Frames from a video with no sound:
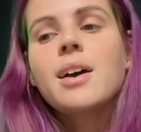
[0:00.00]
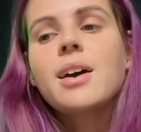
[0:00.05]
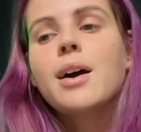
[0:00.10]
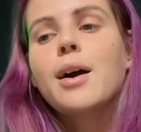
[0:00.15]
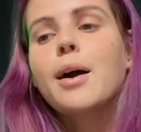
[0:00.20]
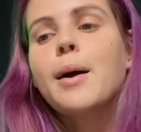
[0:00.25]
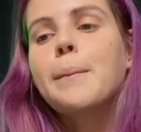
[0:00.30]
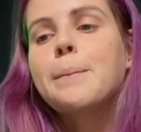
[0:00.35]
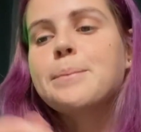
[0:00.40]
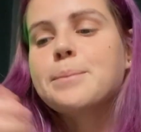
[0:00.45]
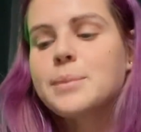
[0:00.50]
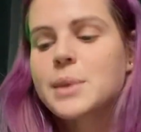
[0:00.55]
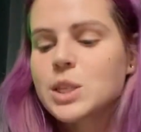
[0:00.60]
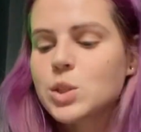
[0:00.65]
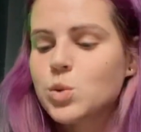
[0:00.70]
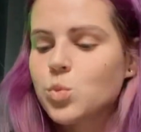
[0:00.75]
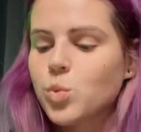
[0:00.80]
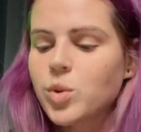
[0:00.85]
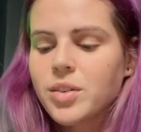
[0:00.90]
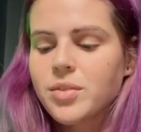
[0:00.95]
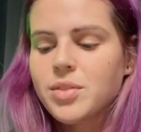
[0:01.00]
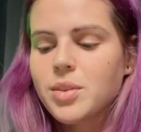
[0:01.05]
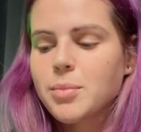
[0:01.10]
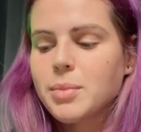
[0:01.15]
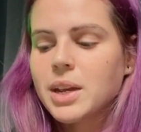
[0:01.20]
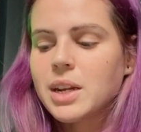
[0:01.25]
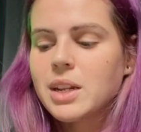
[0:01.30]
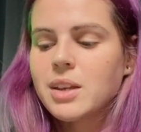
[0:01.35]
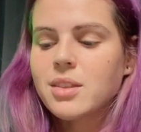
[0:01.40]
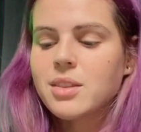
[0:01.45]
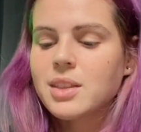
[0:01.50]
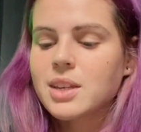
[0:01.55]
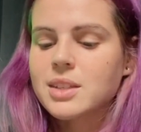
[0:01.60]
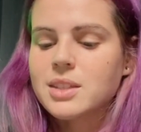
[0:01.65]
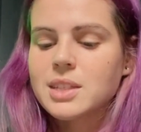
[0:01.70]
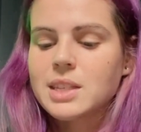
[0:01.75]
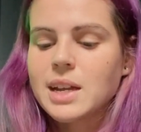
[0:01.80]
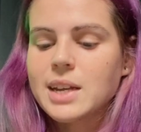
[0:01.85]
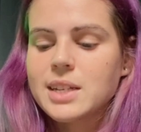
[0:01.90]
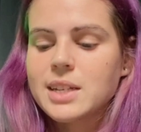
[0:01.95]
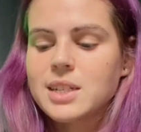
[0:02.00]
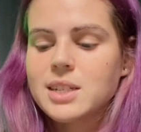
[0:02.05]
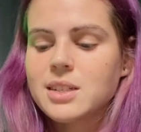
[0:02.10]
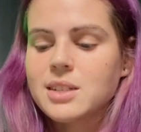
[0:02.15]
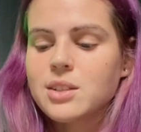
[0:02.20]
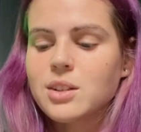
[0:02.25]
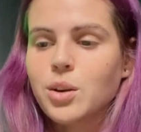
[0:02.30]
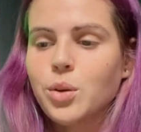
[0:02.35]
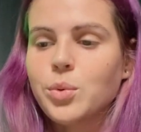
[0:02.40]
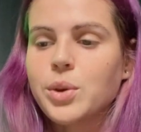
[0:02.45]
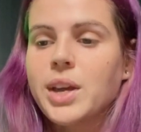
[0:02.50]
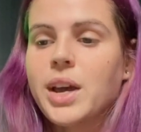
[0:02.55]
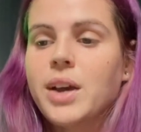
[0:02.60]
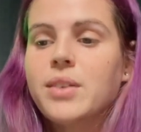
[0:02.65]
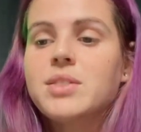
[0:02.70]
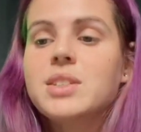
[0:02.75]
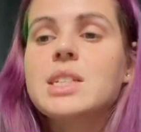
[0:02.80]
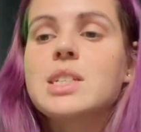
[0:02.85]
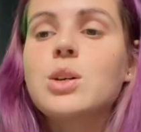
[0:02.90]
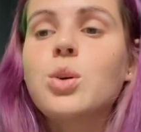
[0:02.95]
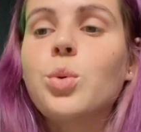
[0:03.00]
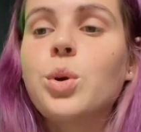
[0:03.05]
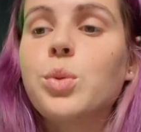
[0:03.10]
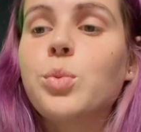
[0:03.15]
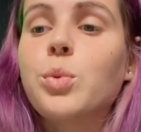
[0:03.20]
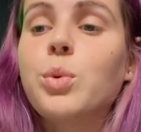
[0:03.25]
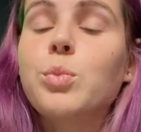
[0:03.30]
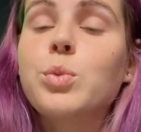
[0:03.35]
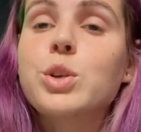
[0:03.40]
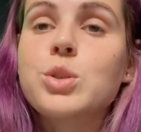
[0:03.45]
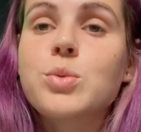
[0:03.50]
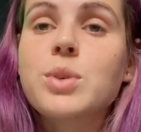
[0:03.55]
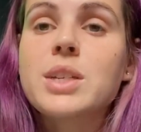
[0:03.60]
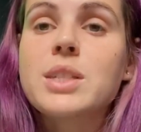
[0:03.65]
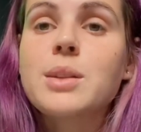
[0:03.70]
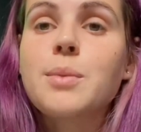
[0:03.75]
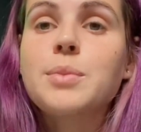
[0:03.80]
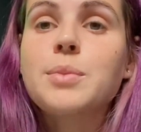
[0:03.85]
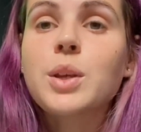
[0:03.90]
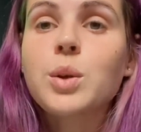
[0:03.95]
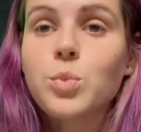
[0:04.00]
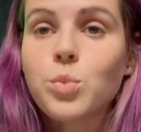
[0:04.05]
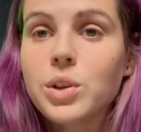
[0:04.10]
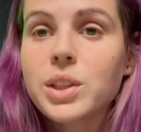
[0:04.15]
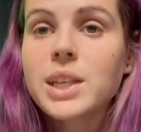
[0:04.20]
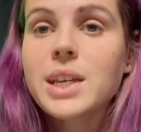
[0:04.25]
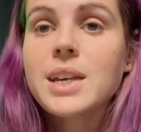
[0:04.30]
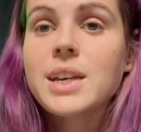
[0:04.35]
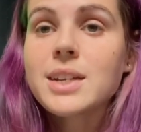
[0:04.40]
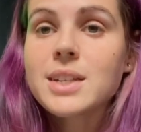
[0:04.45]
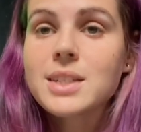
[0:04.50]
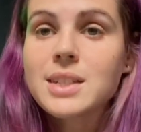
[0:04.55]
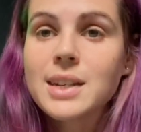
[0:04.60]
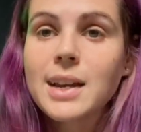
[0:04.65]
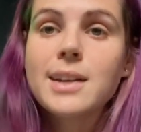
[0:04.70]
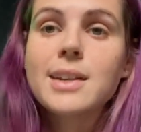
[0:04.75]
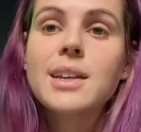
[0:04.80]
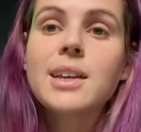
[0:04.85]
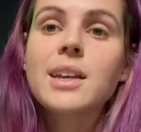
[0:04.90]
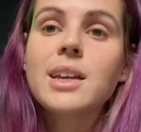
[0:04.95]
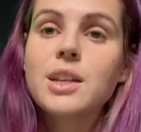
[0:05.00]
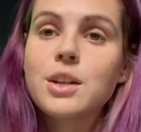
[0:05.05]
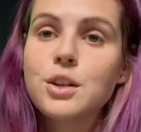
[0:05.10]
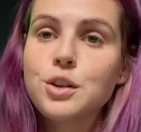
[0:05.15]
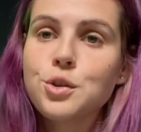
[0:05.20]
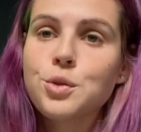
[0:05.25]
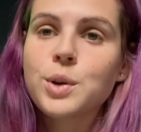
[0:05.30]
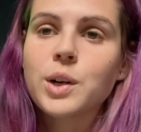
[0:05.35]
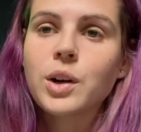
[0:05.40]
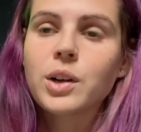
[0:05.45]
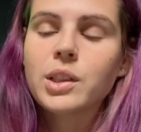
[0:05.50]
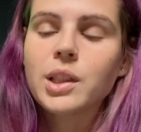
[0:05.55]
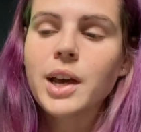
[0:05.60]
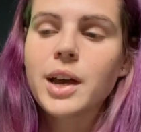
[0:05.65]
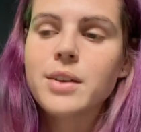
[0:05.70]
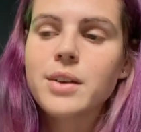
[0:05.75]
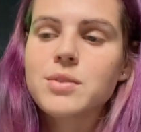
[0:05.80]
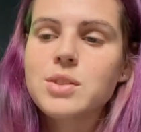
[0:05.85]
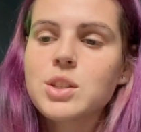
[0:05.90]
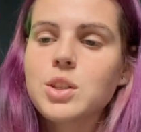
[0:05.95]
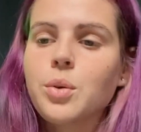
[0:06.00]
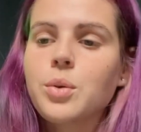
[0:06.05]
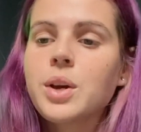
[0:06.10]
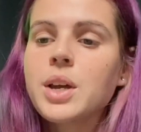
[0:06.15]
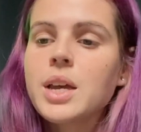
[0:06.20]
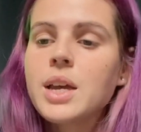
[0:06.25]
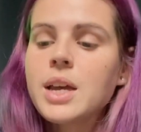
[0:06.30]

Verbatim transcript: Um, it's one of the many things that, you know, we have to deal with when we're doing something really exciting and new in our lives. So